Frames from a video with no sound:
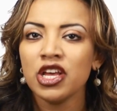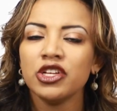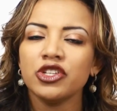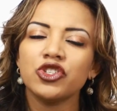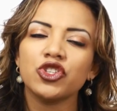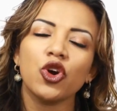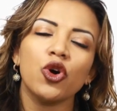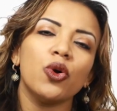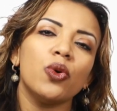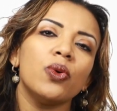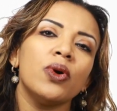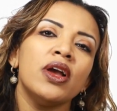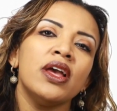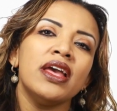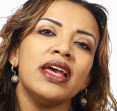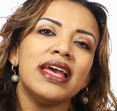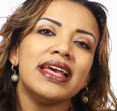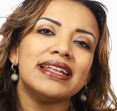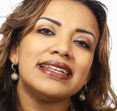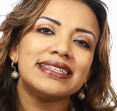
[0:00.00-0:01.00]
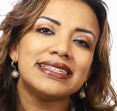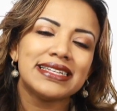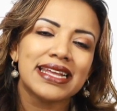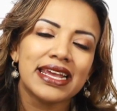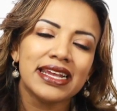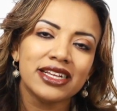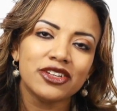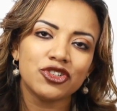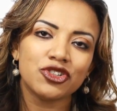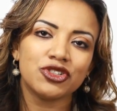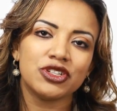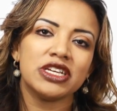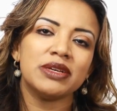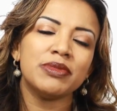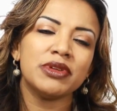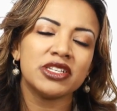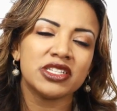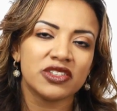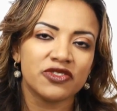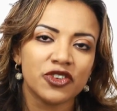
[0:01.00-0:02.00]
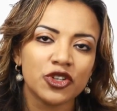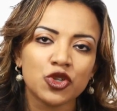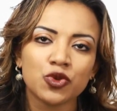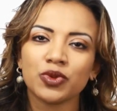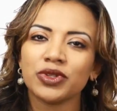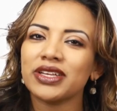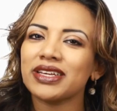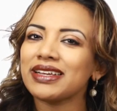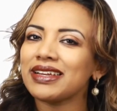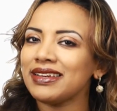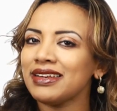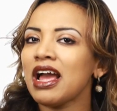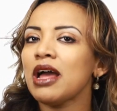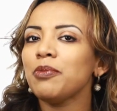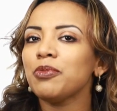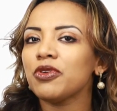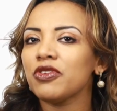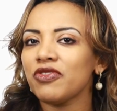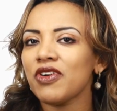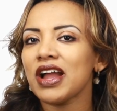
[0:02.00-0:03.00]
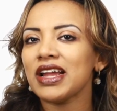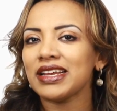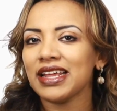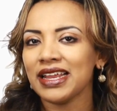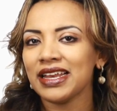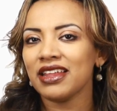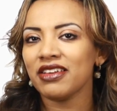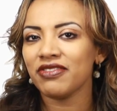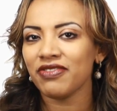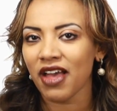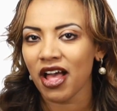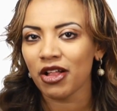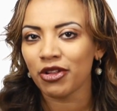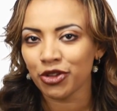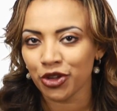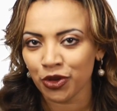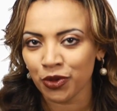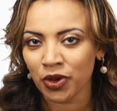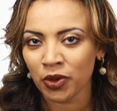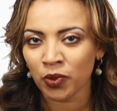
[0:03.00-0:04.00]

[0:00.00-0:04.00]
So each team individually cannot provide any value,